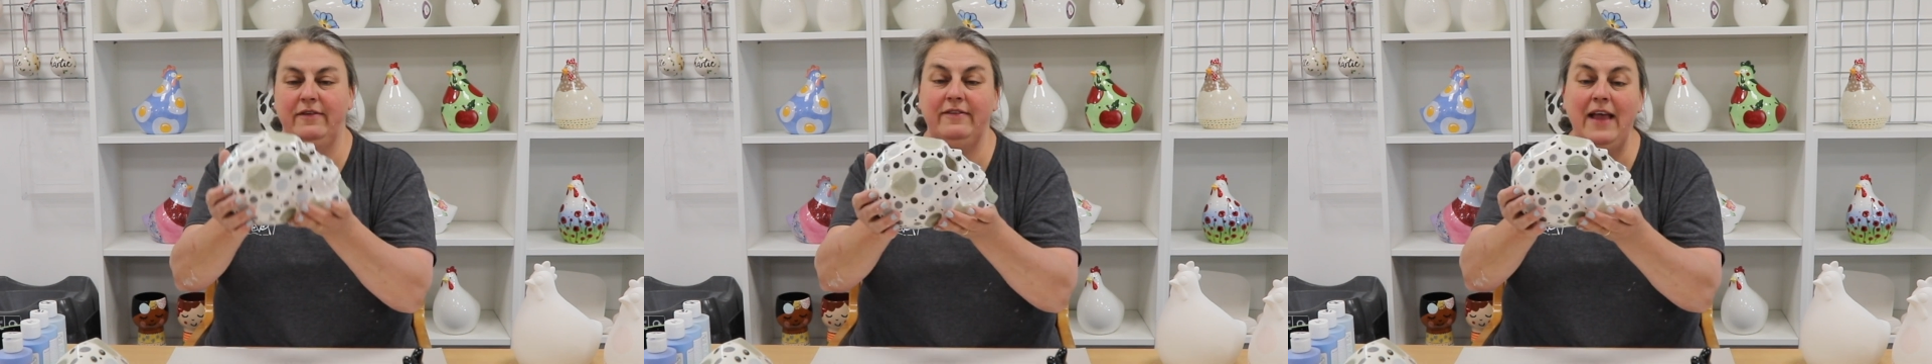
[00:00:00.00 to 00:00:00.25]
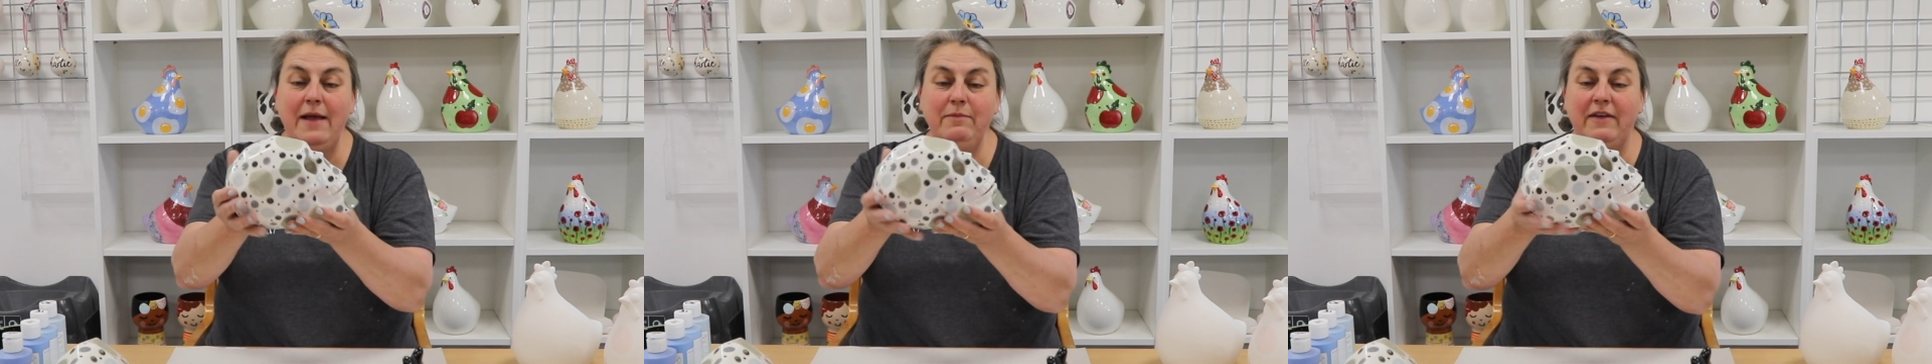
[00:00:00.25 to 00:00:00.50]

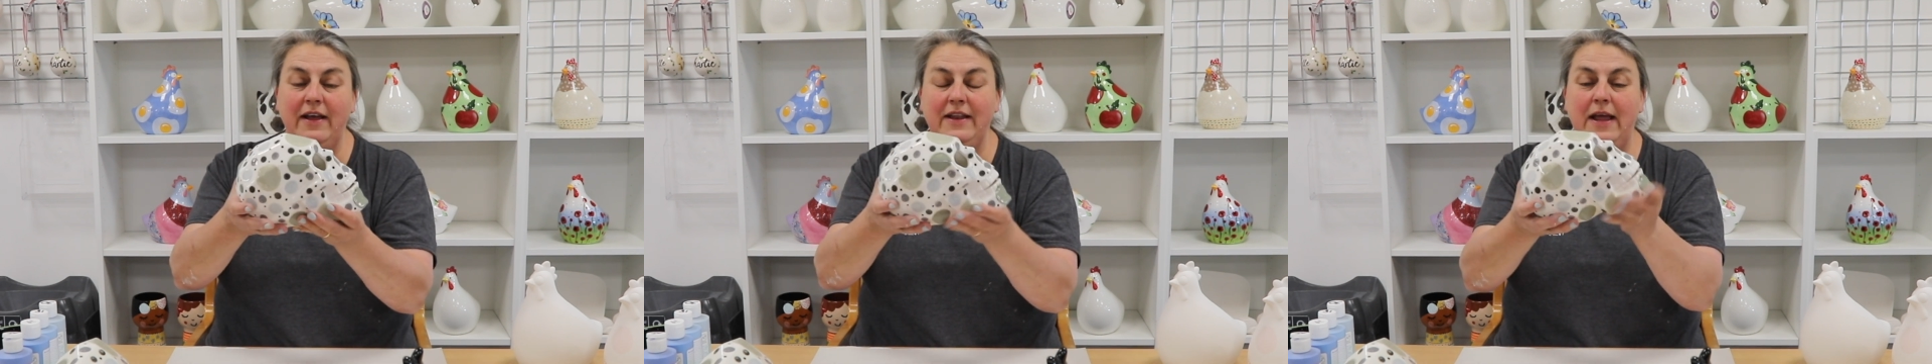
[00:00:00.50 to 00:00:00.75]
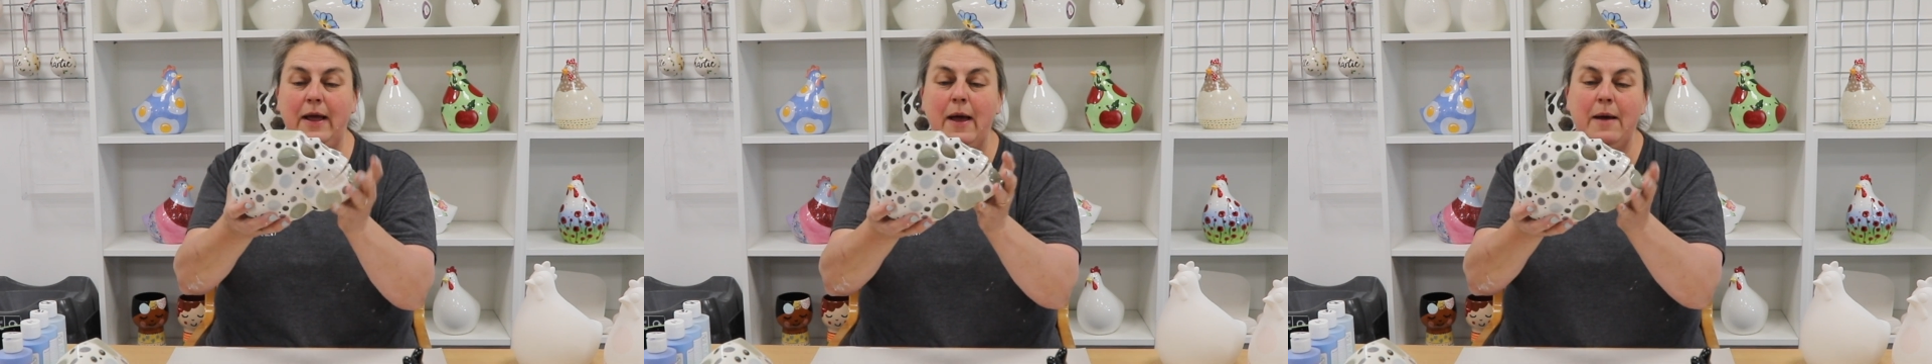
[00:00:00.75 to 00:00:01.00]
same
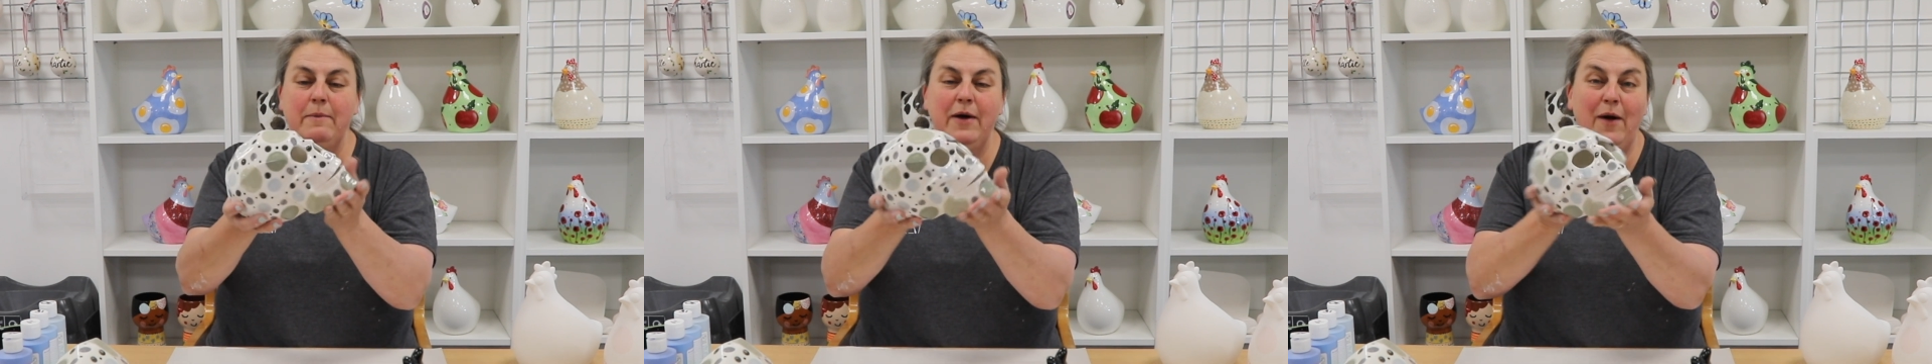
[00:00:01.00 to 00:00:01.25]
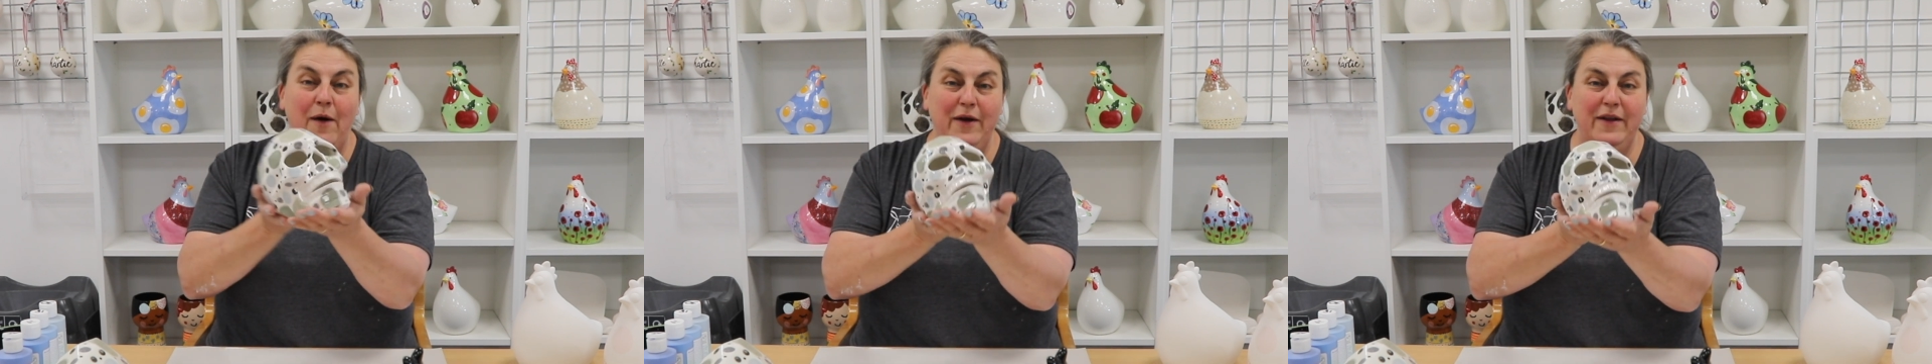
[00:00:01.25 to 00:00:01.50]
technique
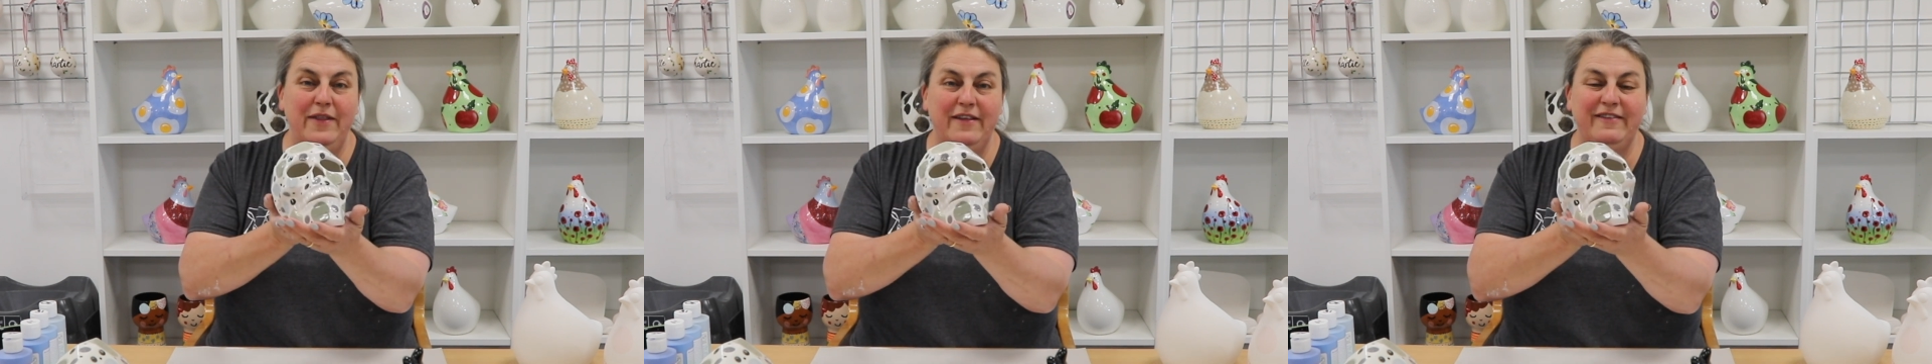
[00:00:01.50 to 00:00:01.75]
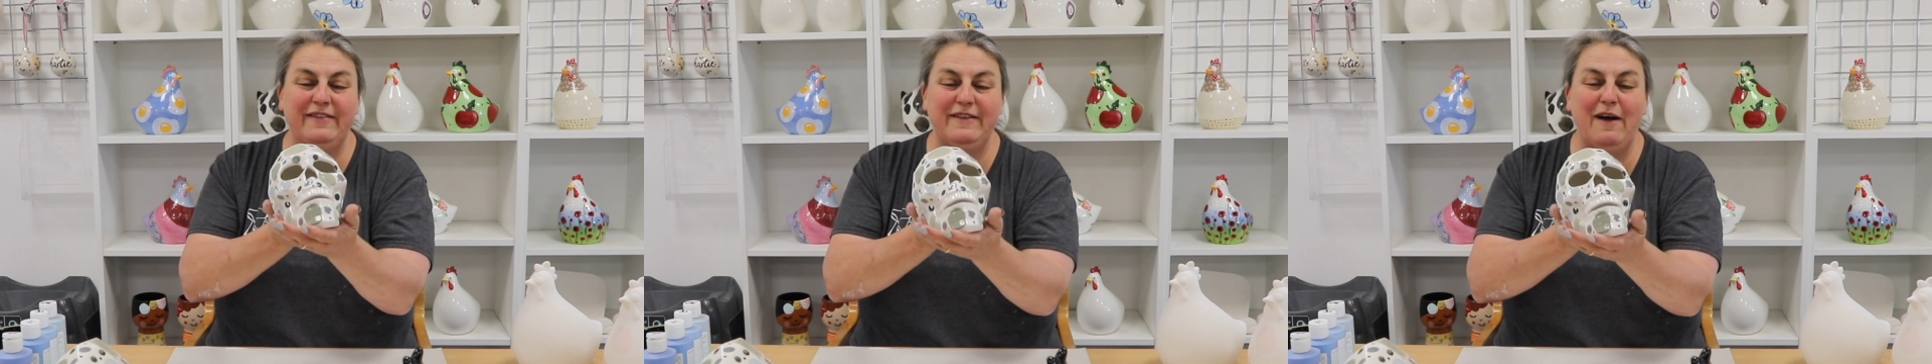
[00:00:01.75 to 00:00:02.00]
but on the
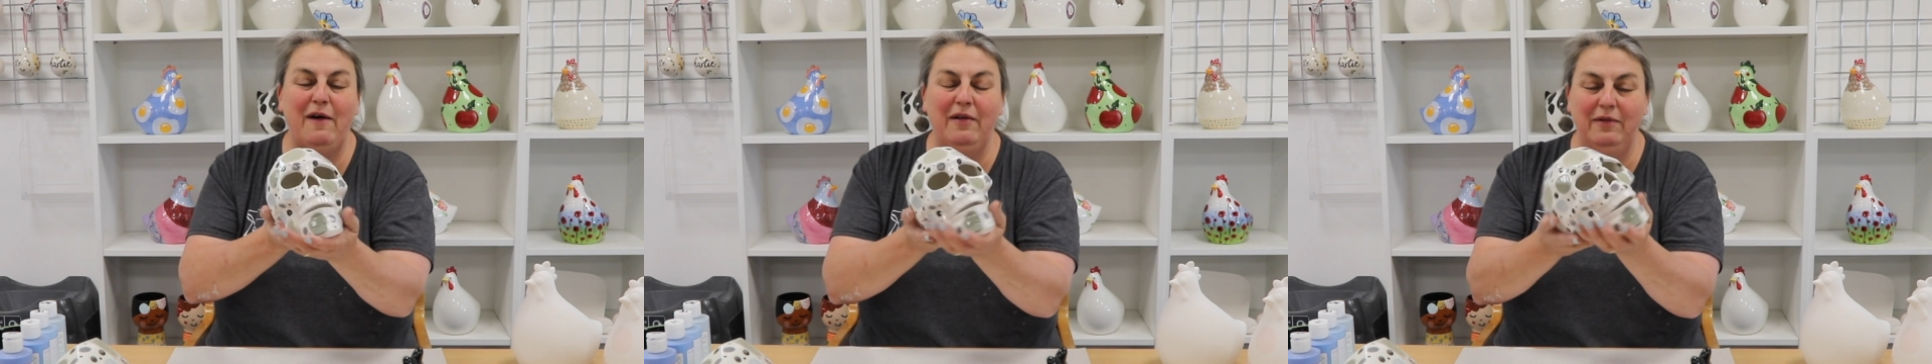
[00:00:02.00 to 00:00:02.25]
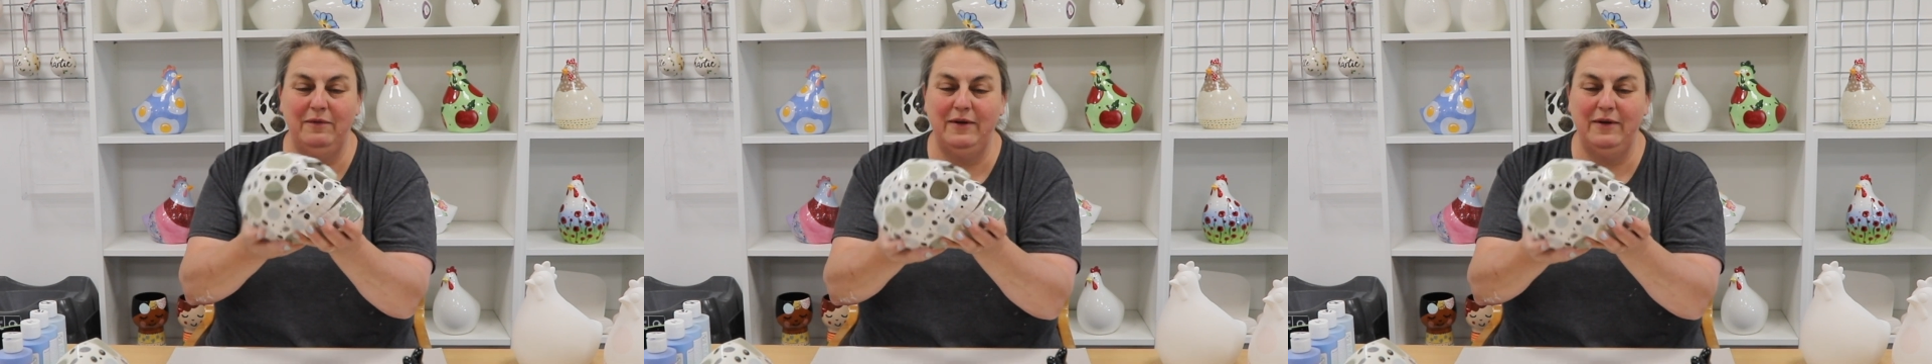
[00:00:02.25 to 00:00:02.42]
skull,